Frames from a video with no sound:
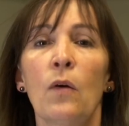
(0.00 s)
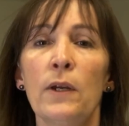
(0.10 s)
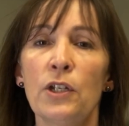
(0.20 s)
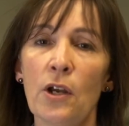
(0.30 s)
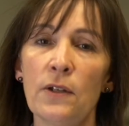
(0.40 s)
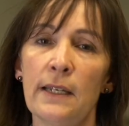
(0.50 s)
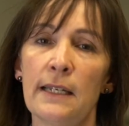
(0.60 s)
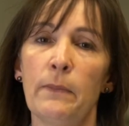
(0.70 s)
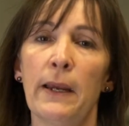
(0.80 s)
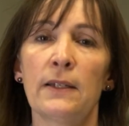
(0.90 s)
We chose
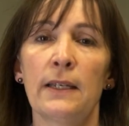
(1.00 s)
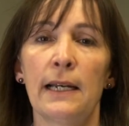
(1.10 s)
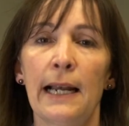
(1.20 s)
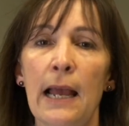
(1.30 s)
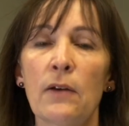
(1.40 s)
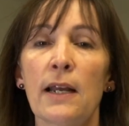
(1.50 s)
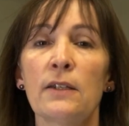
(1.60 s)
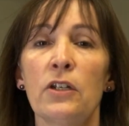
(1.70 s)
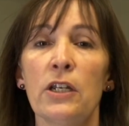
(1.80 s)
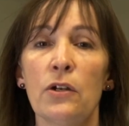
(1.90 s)
this because it allowed
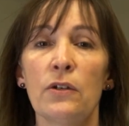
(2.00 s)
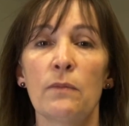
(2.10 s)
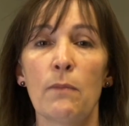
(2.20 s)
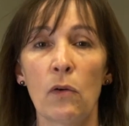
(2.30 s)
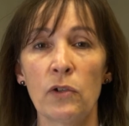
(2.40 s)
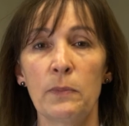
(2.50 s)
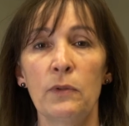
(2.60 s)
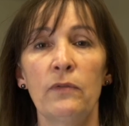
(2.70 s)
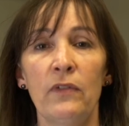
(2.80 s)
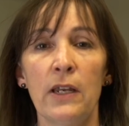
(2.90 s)
us to use
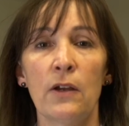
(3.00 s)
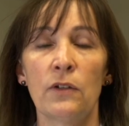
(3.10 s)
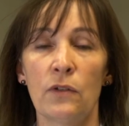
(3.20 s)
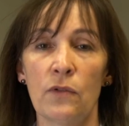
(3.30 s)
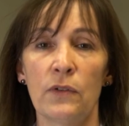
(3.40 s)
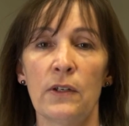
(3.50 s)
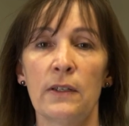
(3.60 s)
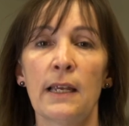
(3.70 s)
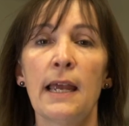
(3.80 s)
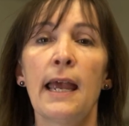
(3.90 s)
multiple video
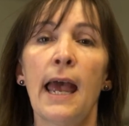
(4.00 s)
sources